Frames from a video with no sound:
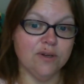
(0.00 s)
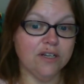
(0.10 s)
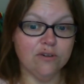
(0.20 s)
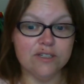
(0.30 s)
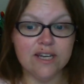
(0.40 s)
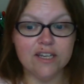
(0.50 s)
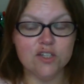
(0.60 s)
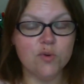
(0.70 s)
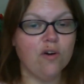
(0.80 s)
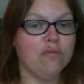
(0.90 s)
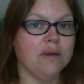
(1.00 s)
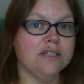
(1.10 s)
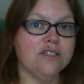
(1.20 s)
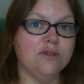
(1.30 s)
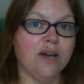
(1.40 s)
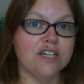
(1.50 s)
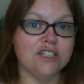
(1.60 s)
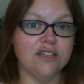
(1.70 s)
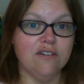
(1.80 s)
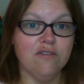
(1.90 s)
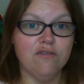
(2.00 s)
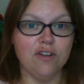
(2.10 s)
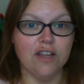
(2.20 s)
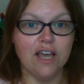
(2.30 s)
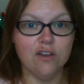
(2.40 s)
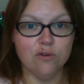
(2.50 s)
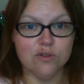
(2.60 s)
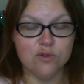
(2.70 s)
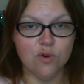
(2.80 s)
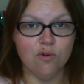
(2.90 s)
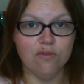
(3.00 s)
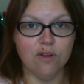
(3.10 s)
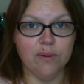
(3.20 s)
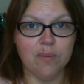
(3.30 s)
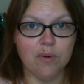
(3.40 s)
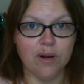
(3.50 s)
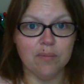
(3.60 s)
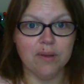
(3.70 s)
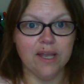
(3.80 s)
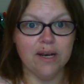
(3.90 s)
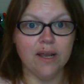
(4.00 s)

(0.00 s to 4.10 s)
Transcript: it could take you 12 months to actually fill out your store following a product plan.